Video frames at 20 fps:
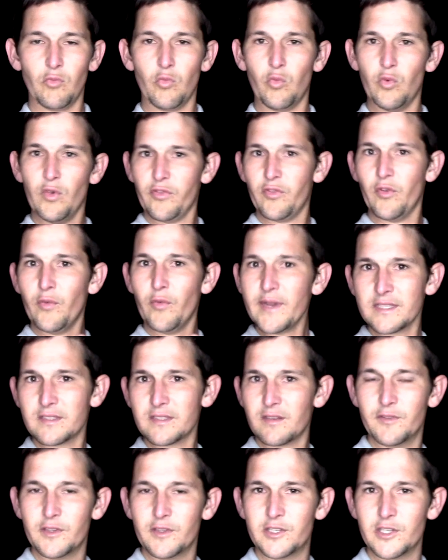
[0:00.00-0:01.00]
with the
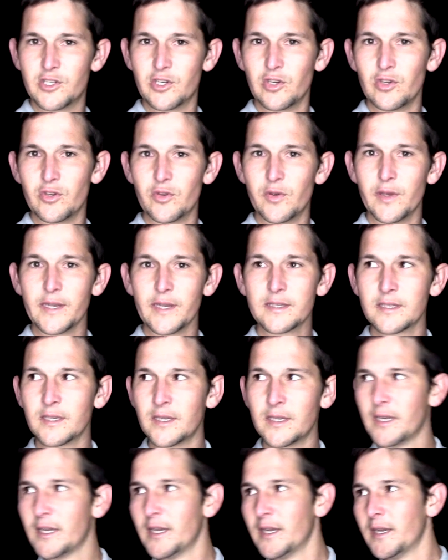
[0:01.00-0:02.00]
rest of the digital
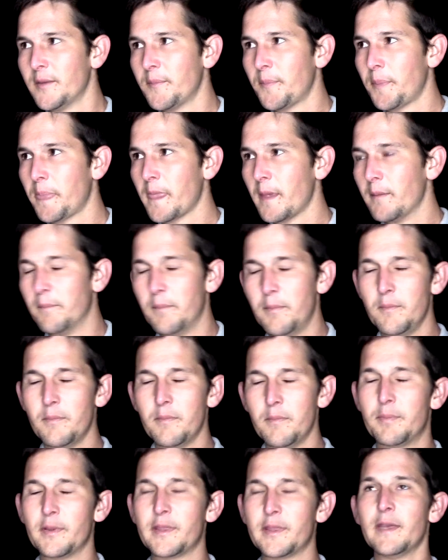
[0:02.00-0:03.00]
UX.
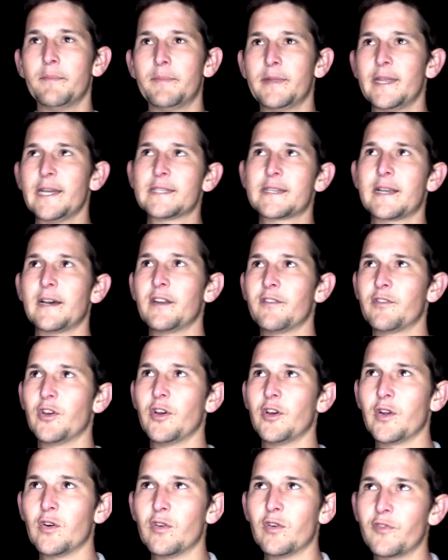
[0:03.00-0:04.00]
But that's kind of
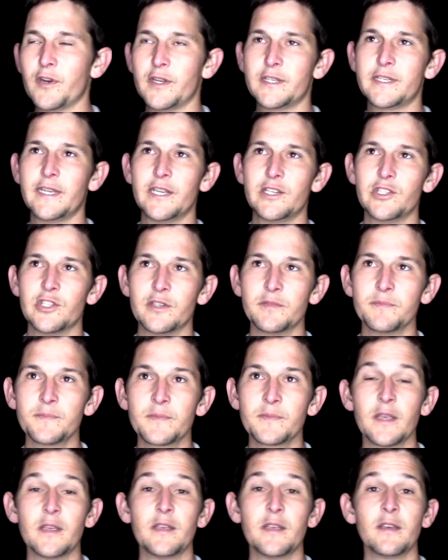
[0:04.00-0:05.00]
going off on a tangent.
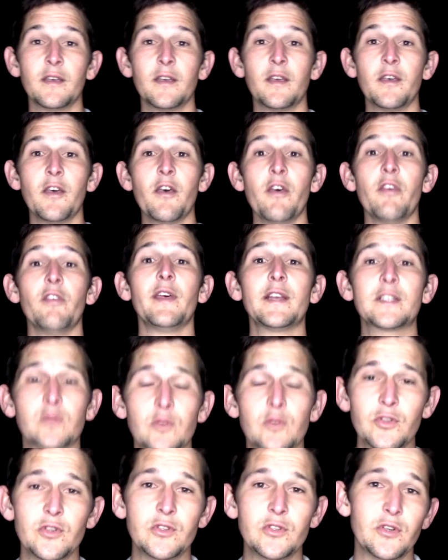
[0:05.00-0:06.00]
That's
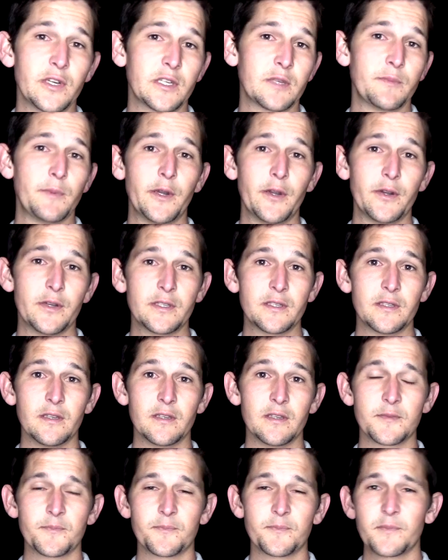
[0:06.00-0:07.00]
what user experience
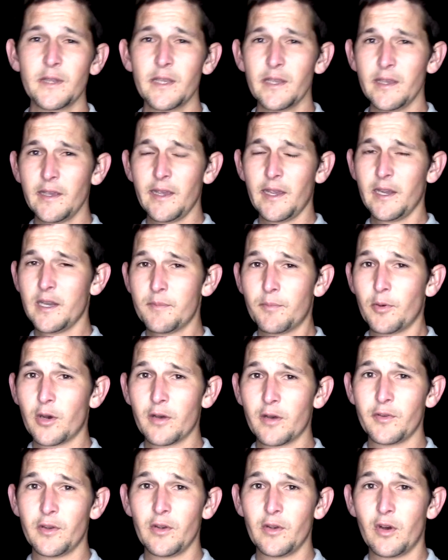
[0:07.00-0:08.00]
is. Any
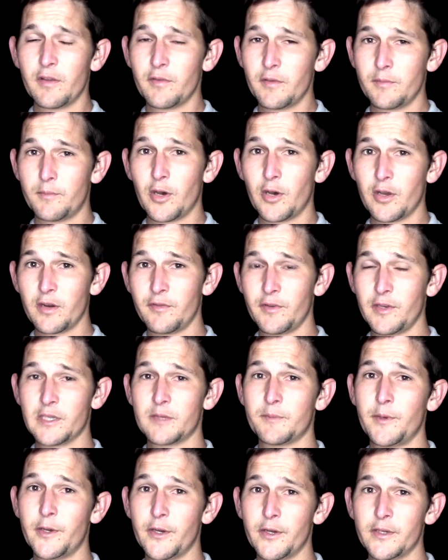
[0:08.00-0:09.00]
part of an
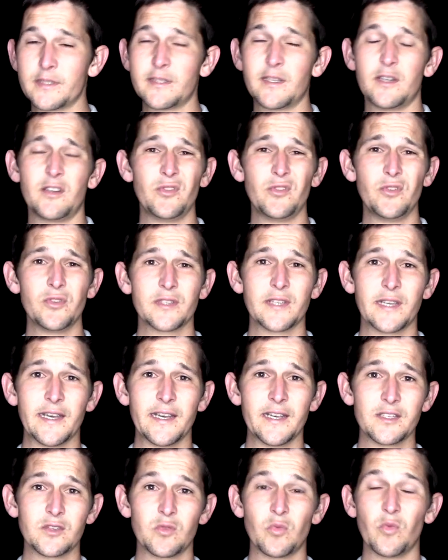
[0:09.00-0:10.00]
experience that a user
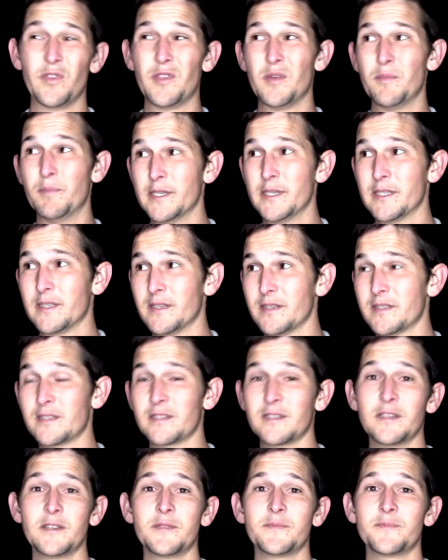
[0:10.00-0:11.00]
has with a business,